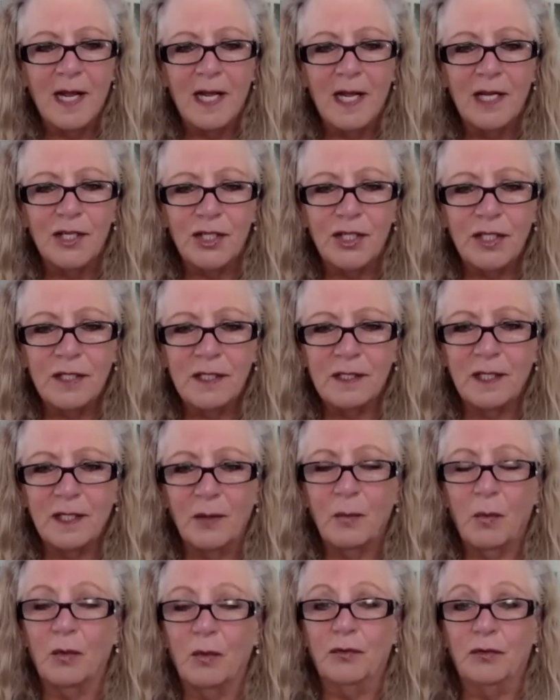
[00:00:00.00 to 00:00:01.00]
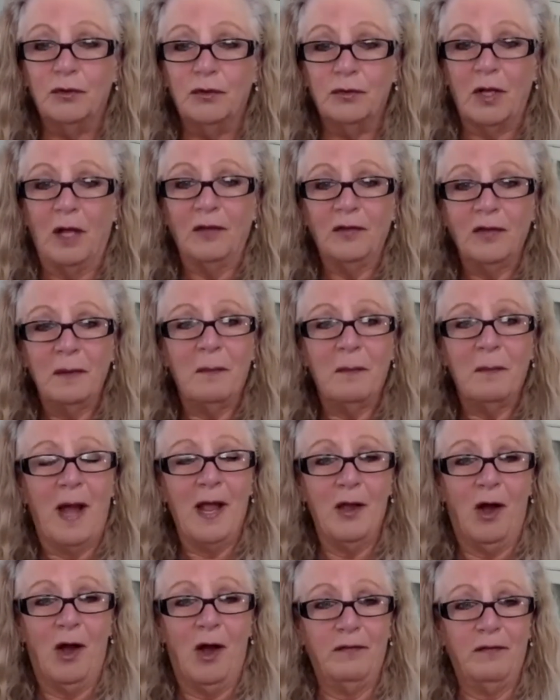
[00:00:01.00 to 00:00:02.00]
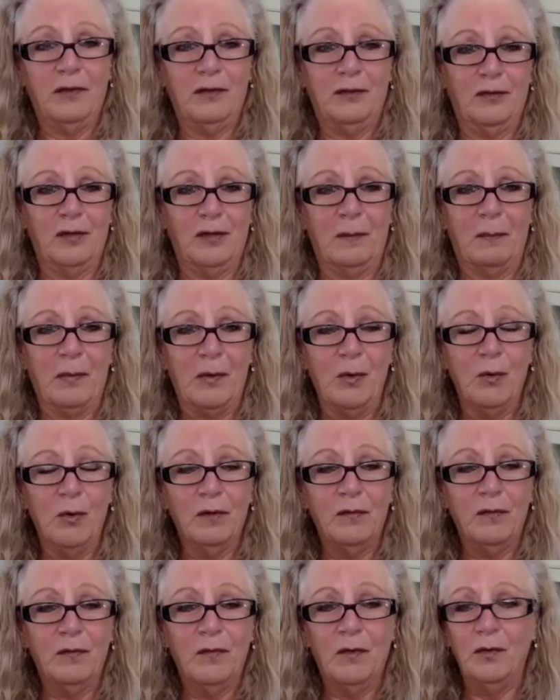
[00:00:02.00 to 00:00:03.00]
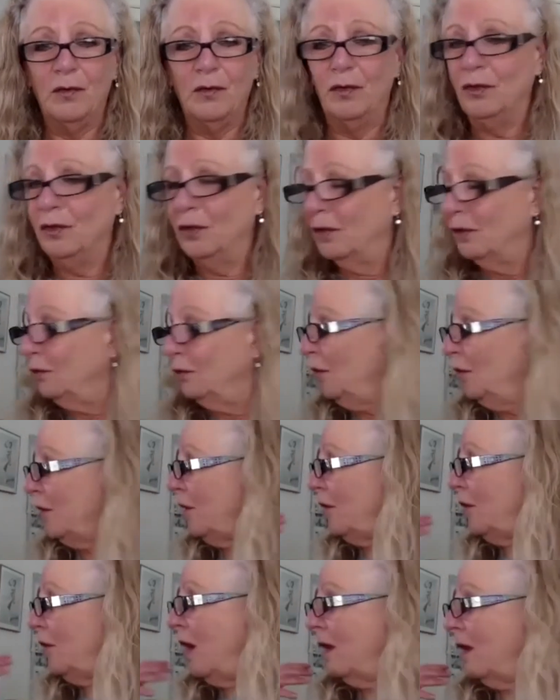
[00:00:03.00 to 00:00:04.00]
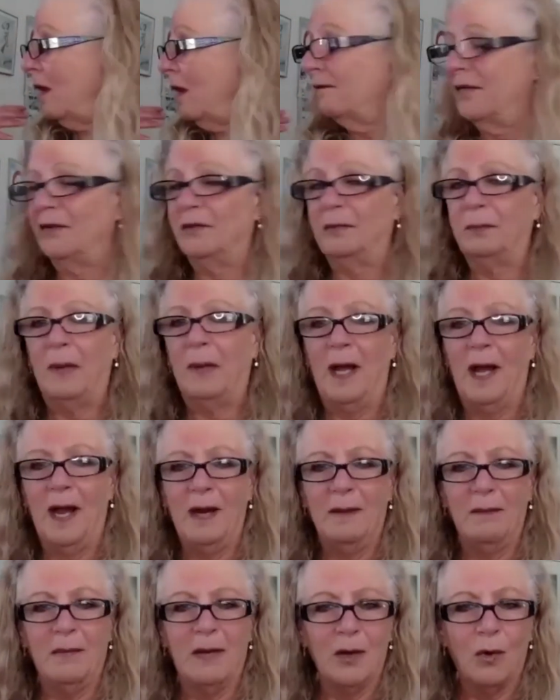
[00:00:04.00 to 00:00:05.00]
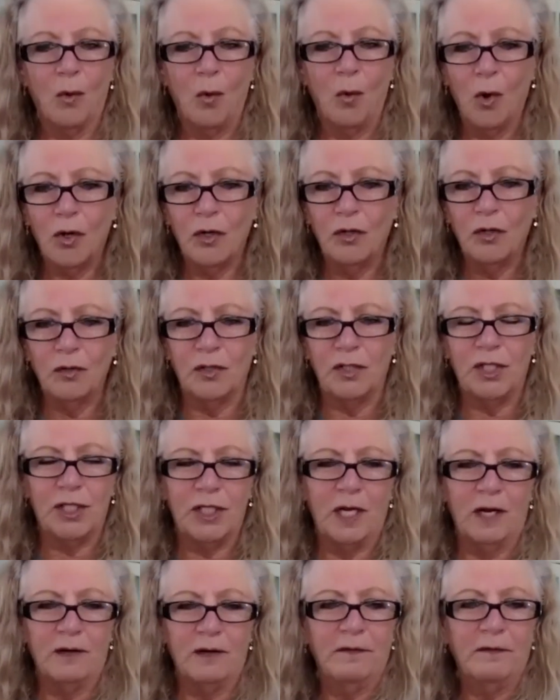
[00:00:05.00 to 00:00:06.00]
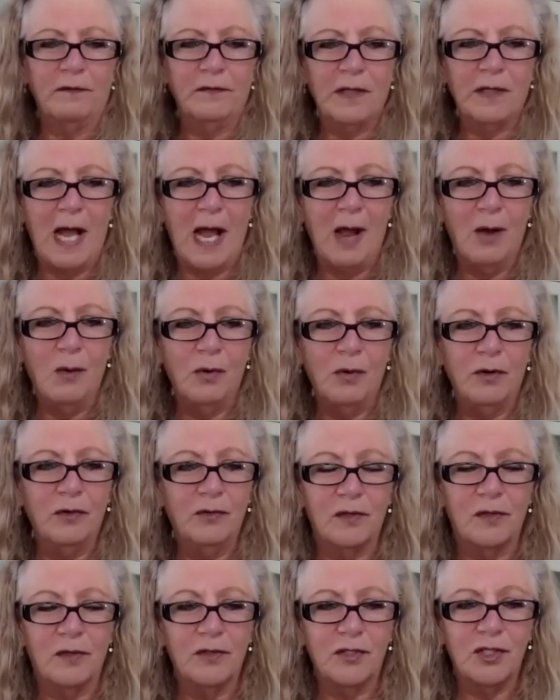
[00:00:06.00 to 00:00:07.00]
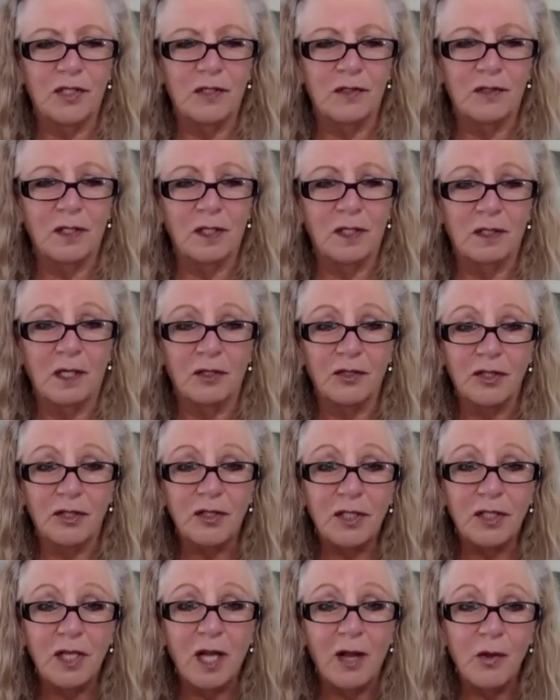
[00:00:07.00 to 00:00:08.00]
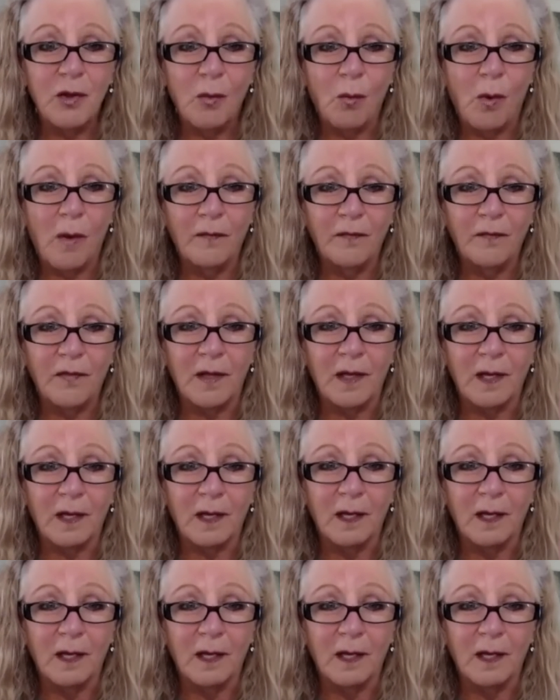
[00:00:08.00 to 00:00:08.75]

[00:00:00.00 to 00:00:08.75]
She said, well, doesn't my office look beautiful? Look at all of this behind me, orderly. She had flowers, and she said, I'll just tell you one thing.